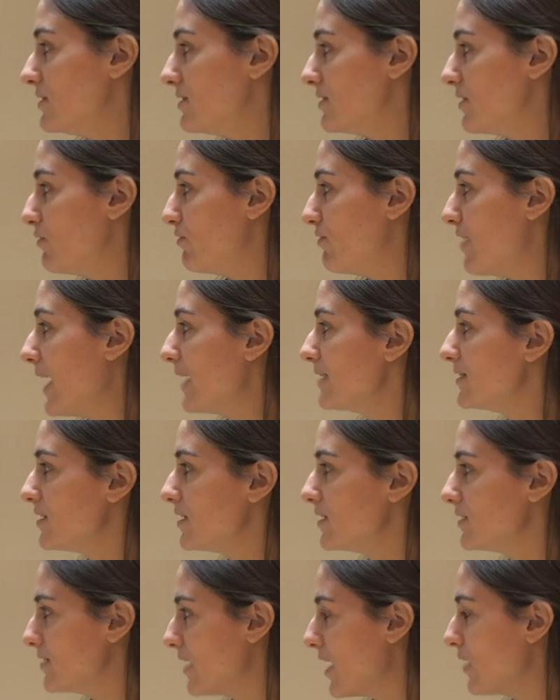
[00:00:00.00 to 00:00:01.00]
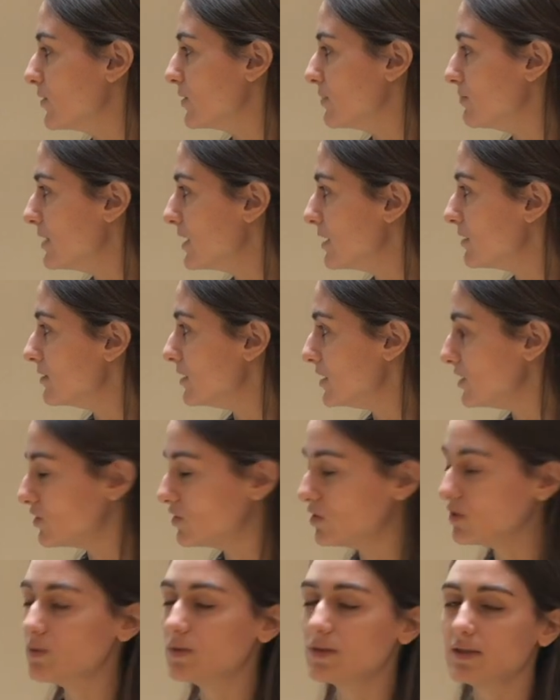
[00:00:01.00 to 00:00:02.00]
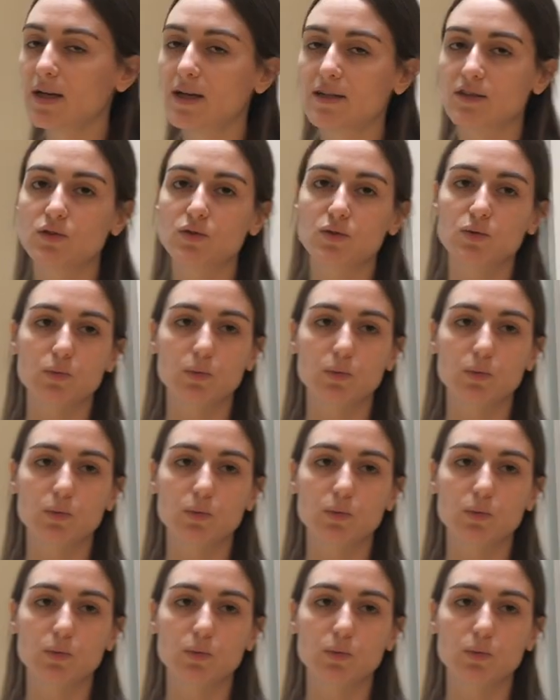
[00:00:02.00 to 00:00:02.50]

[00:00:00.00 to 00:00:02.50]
divides here down the middle, these two sets,